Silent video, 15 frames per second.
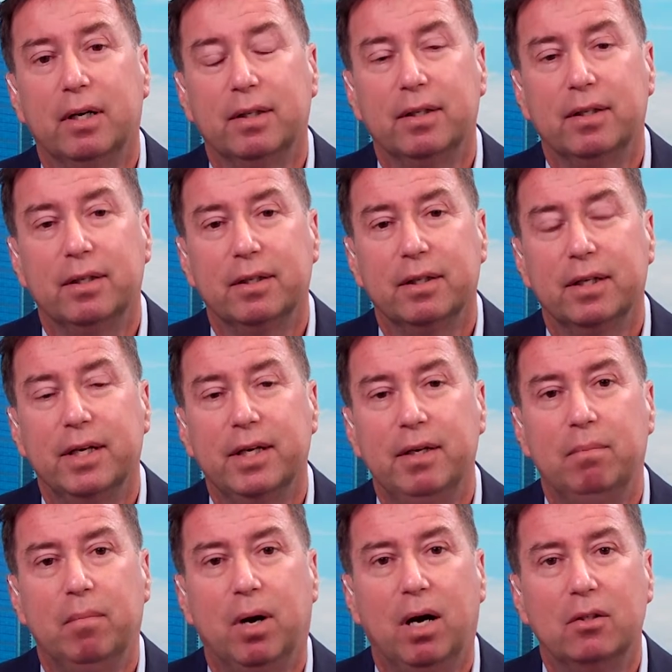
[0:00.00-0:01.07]
think the key
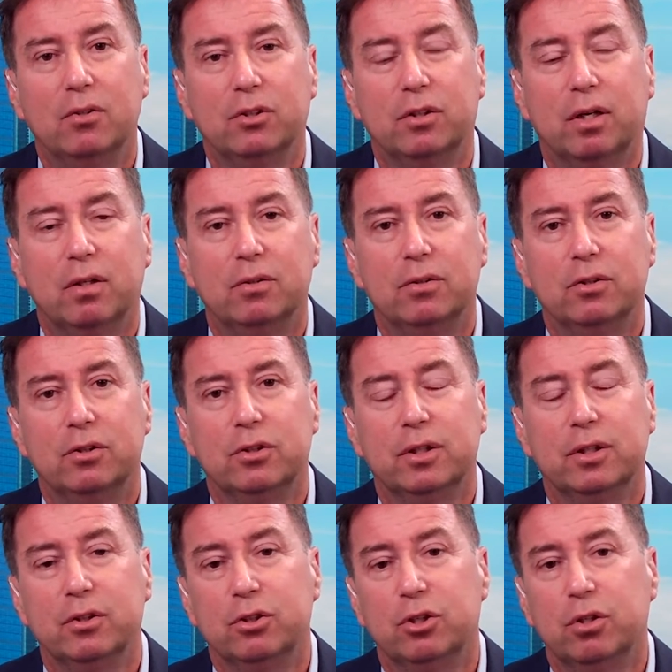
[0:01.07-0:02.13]
milestones
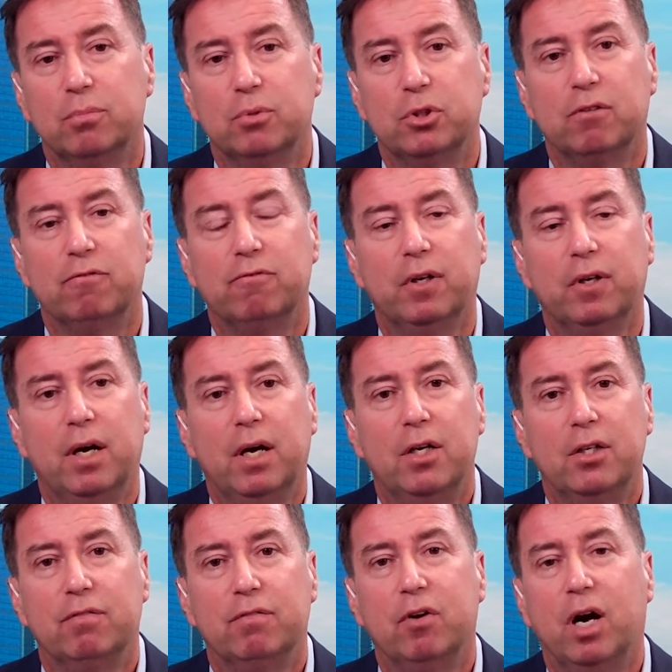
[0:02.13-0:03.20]
in terms of
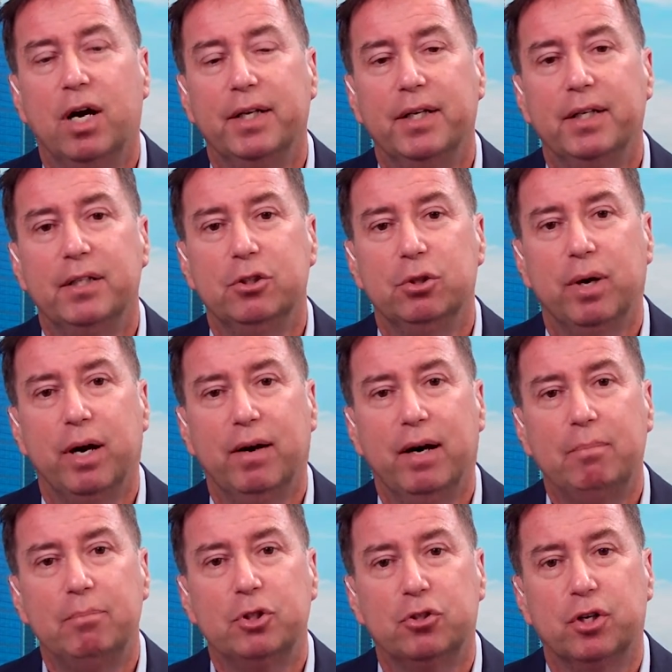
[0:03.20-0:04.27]
dividing it into our
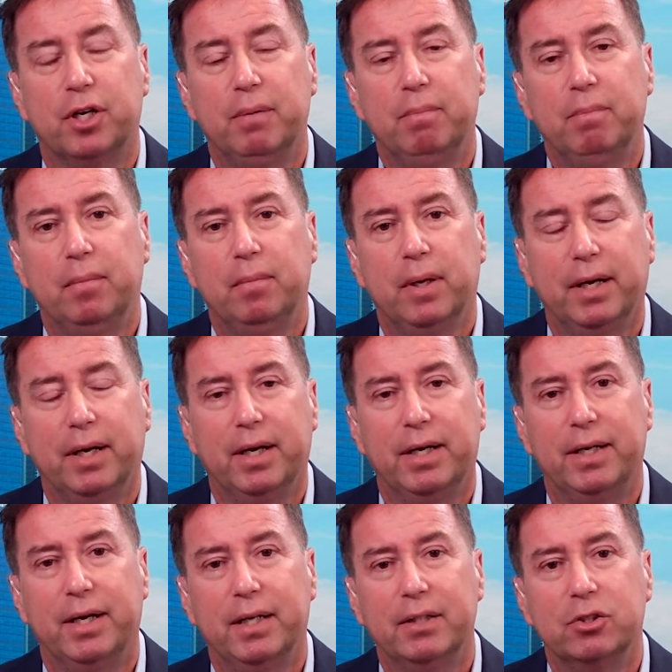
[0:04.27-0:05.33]
upstream and our
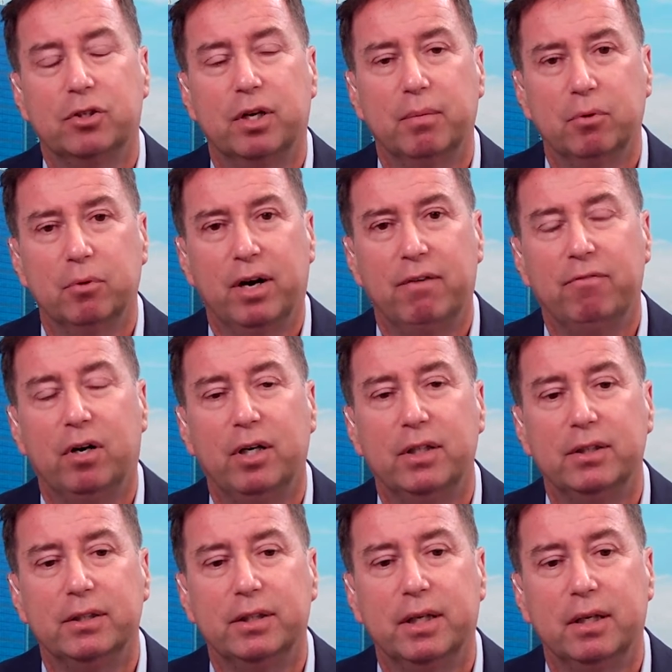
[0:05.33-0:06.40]
downstream
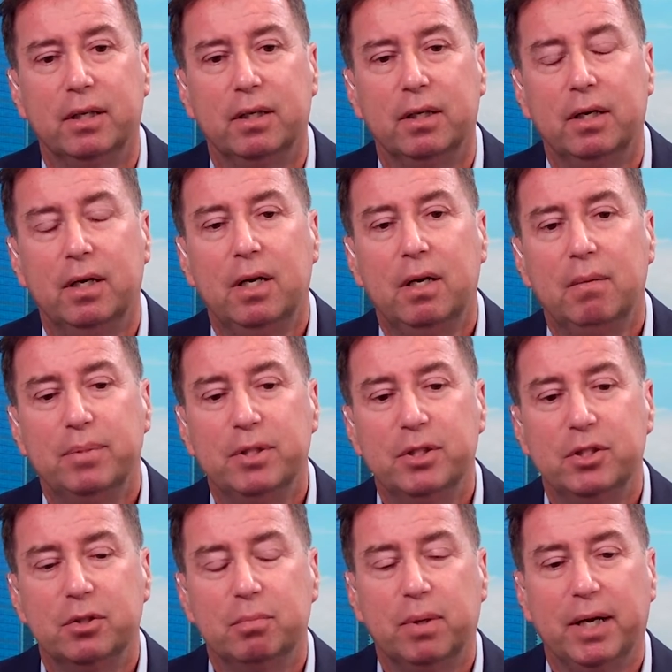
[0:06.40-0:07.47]
graphite
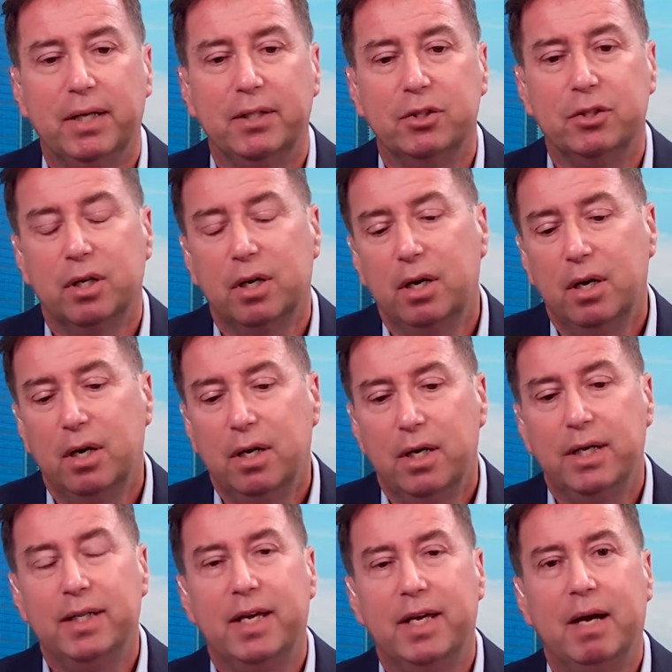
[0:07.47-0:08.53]
business plans.
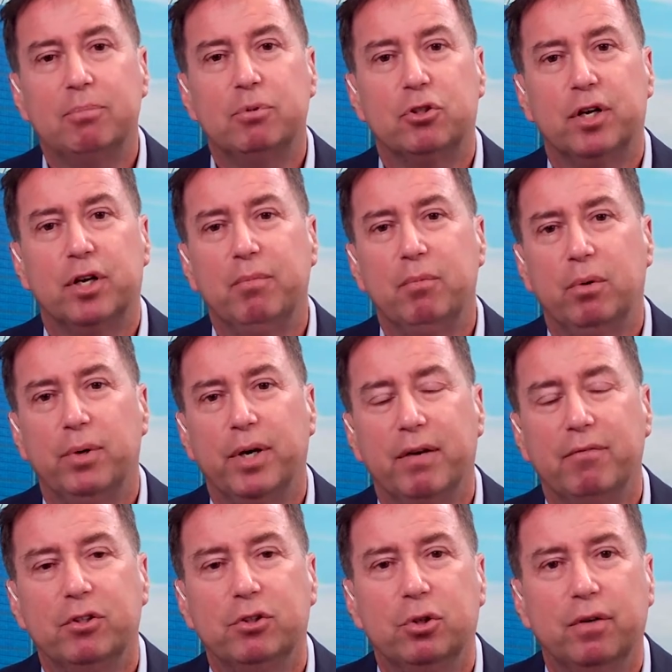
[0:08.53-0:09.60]
In the upstream, where we have
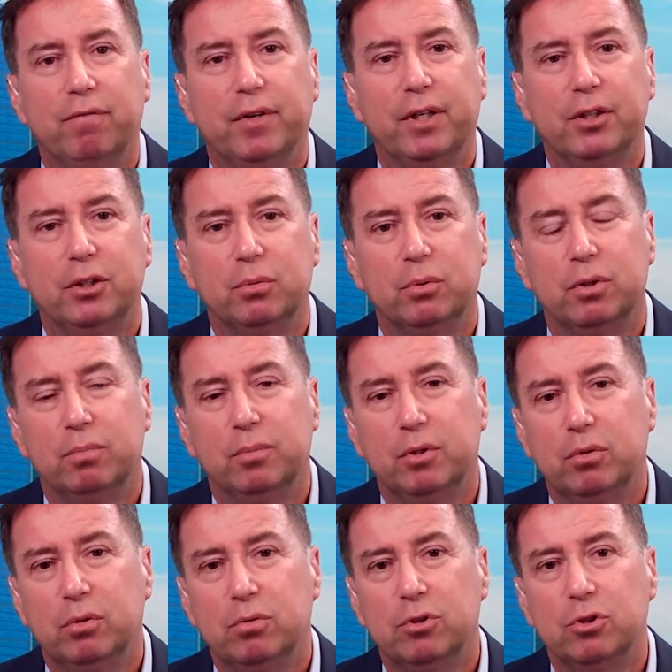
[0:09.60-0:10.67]
the joint venture with
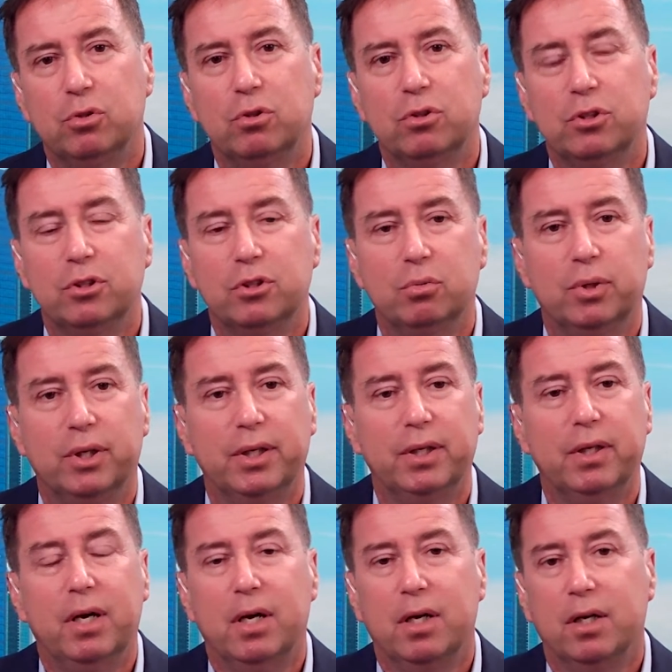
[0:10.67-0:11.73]
Mineral Resources, we
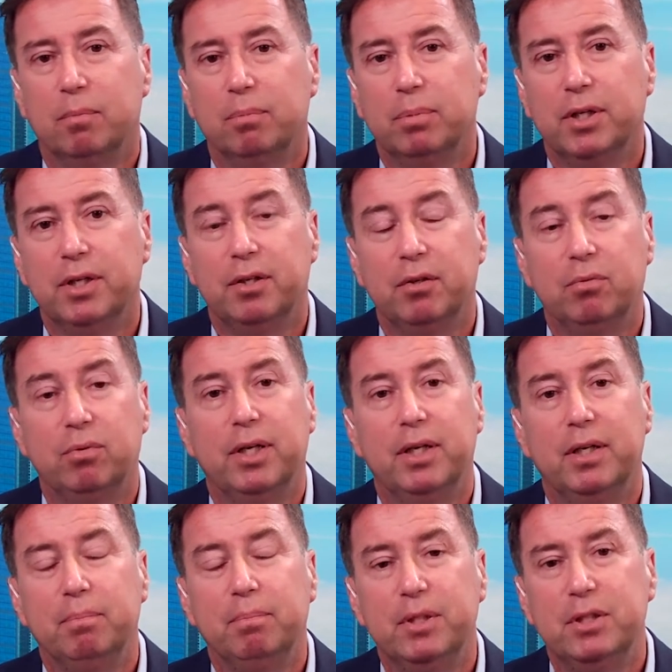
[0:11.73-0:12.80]
completed a really
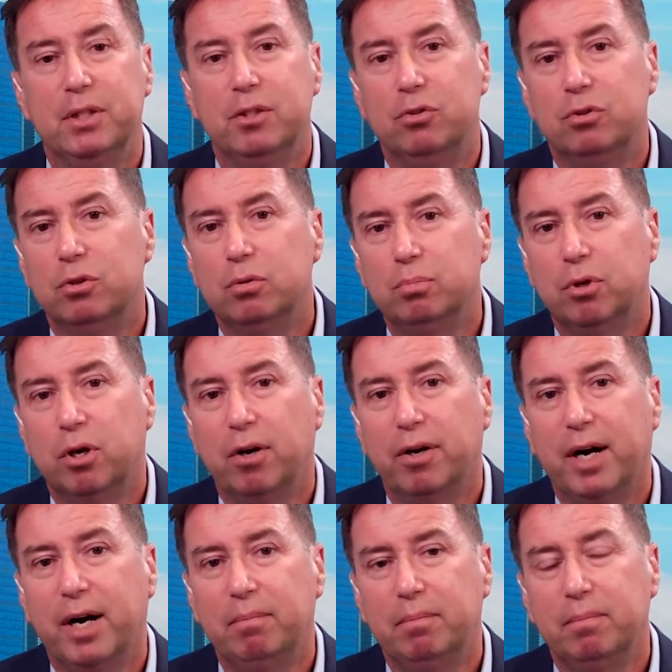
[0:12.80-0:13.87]
busy drill
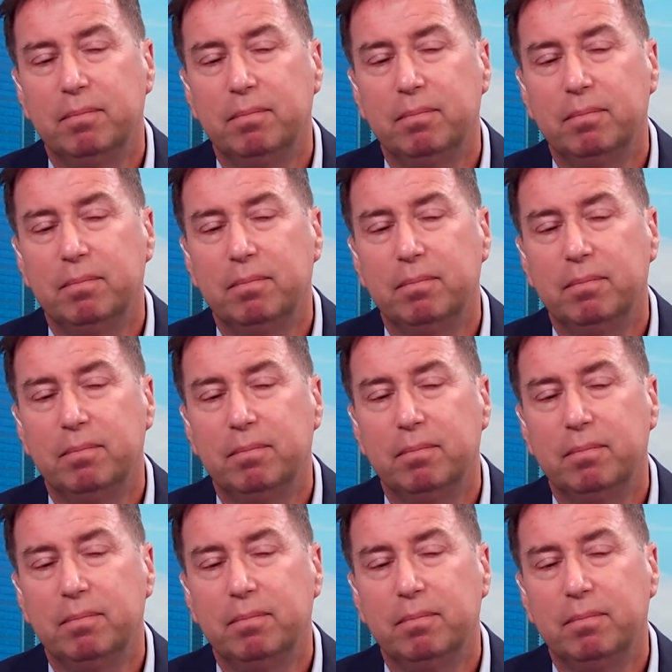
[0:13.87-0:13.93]
program,